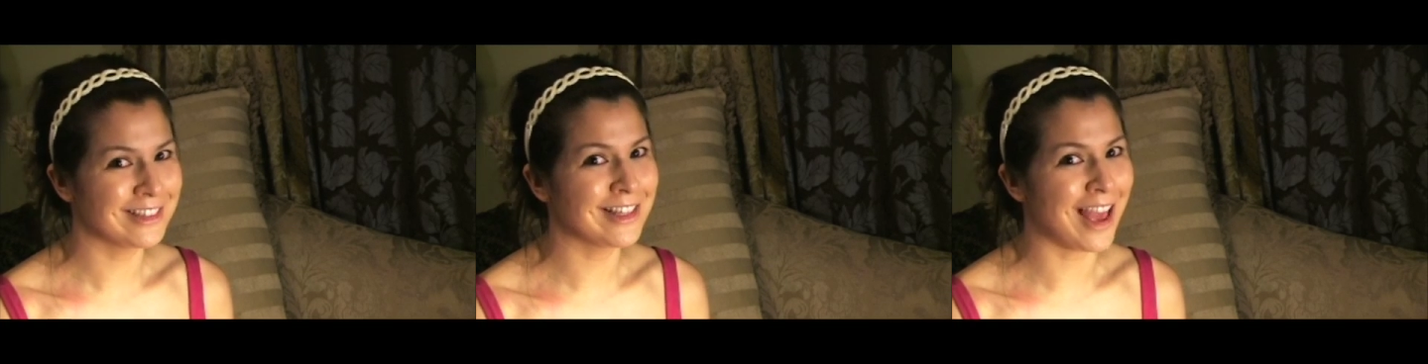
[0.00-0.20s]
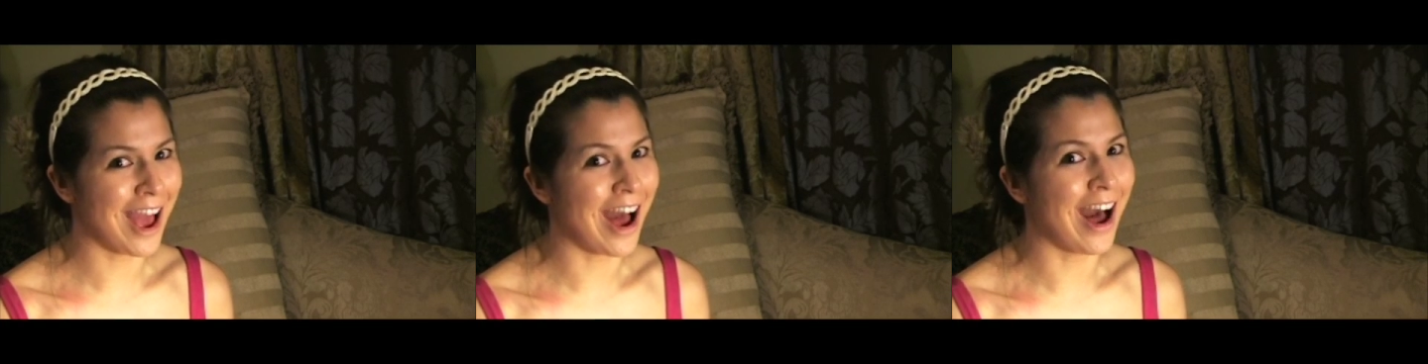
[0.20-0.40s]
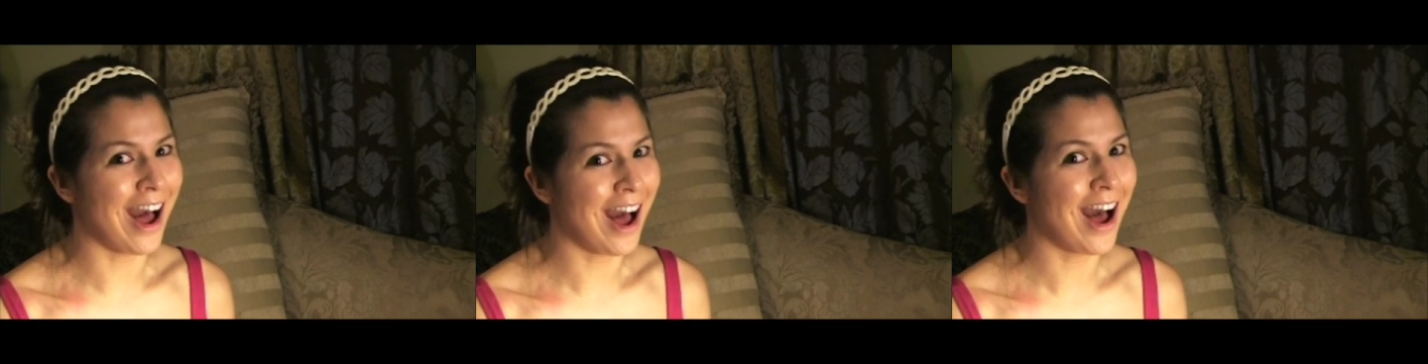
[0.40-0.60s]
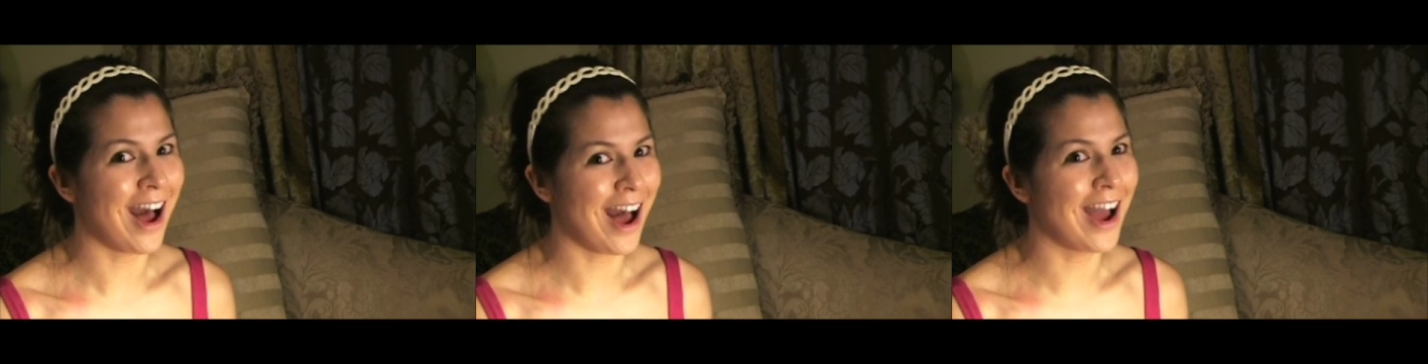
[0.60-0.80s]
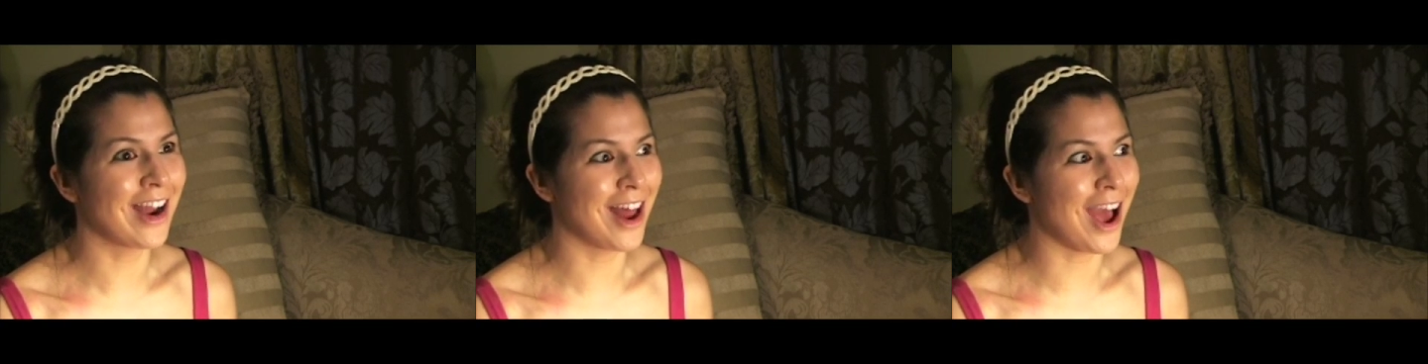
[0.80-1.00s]
Yeah,
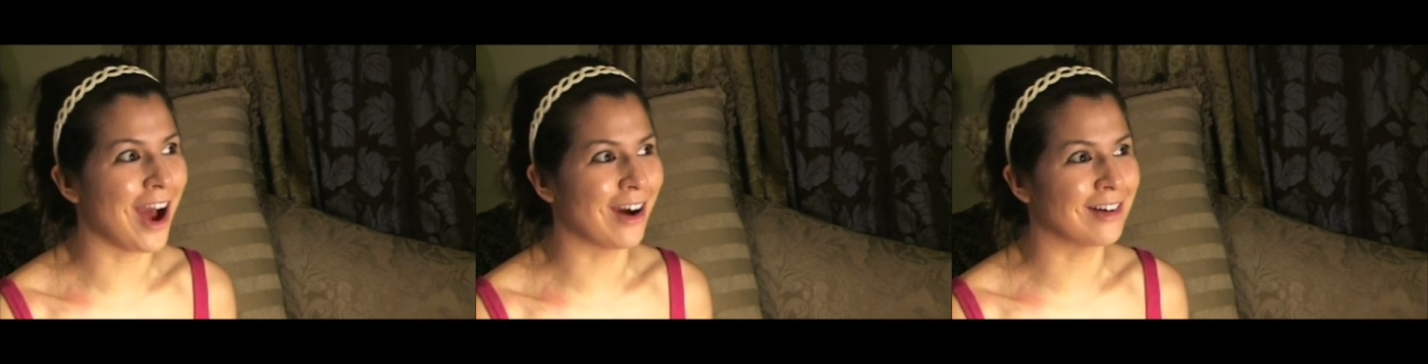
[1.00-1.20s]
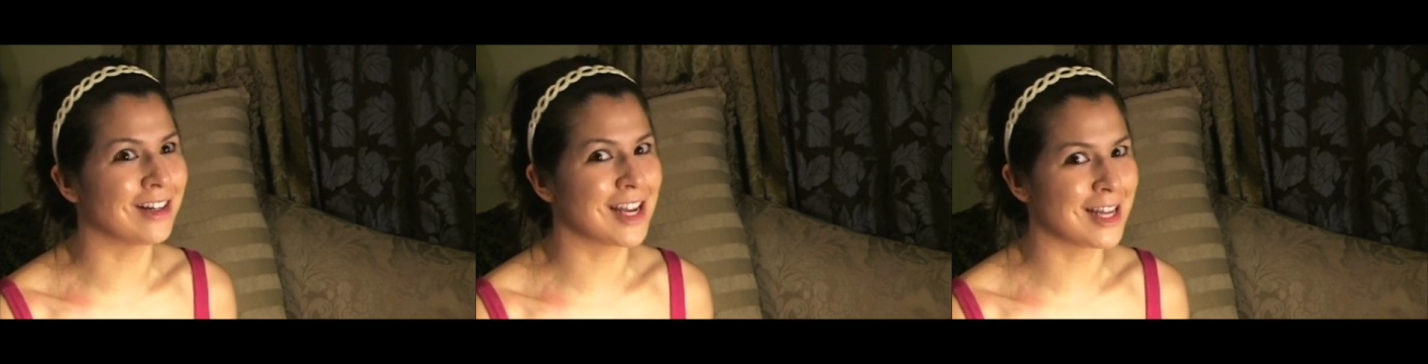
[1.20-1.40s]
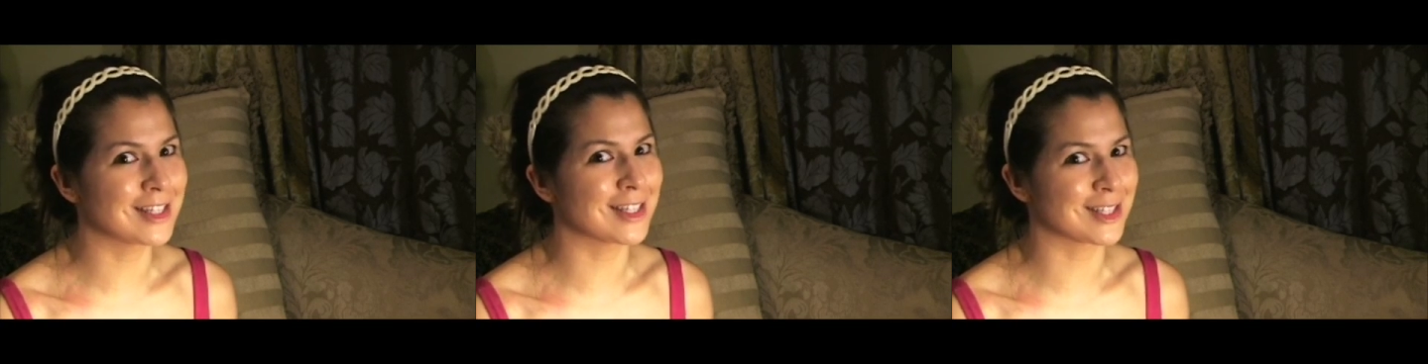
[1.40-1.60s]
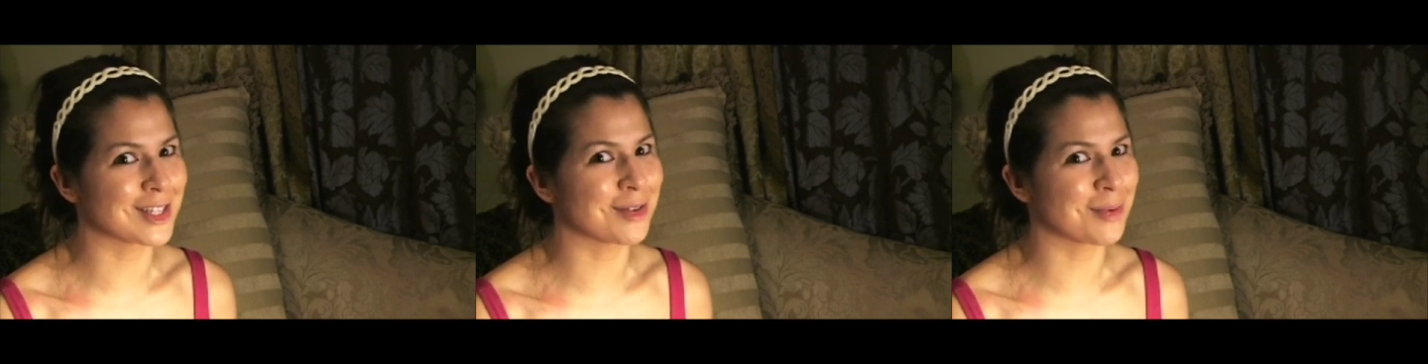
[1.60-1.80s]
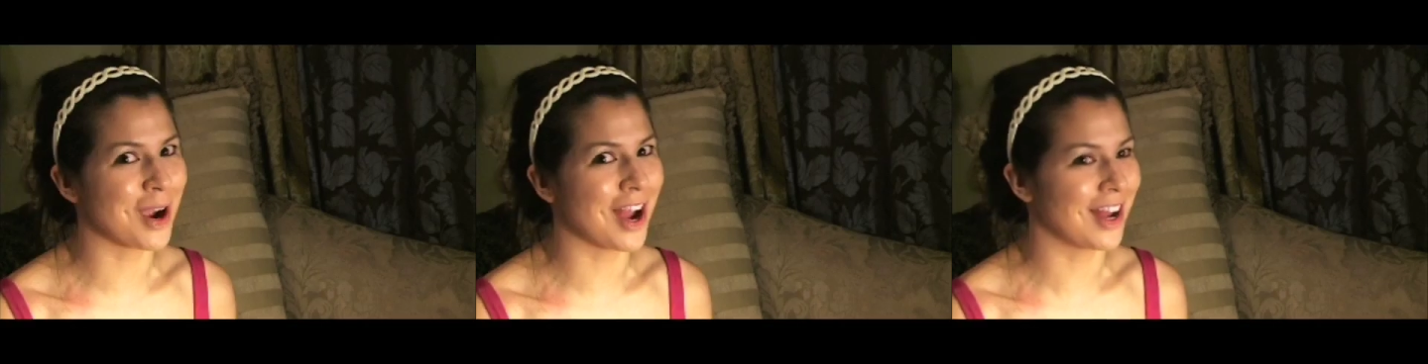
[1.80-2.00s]
I know. It's a
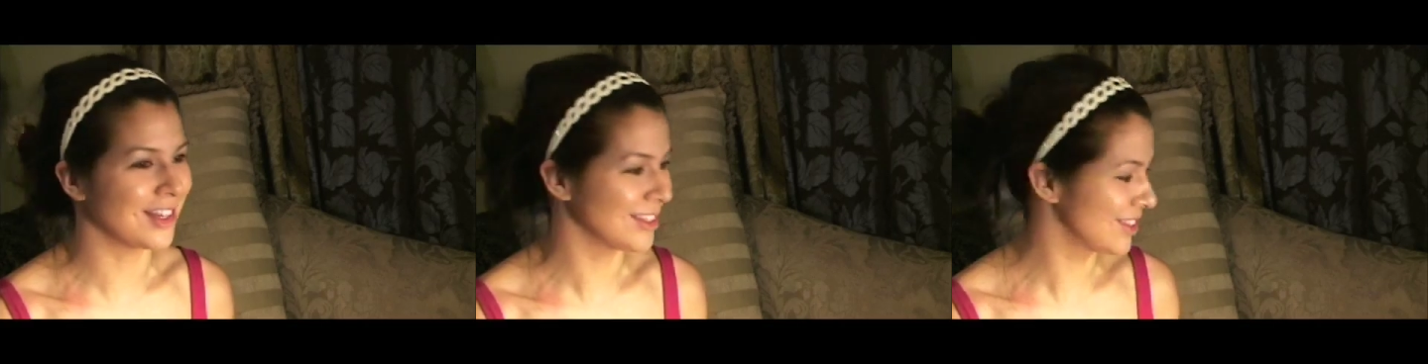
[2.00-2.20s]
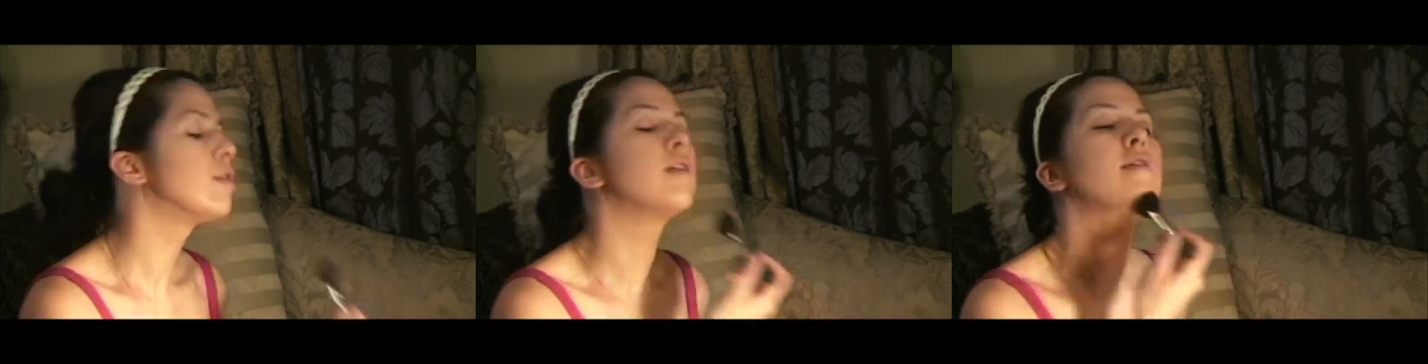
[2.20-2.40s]
surprise.